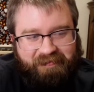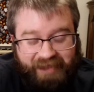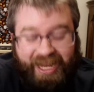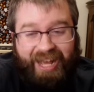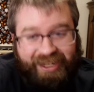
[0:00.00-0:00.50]

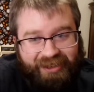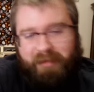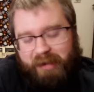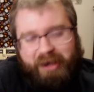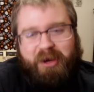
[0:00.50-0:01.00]
Yeah, I
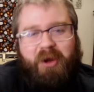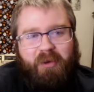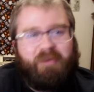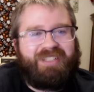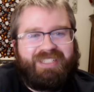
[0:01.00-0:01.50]
mean, we knew,
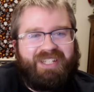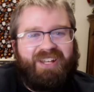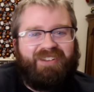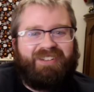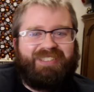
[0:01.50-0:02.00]
but
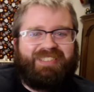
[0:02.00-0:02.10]
still,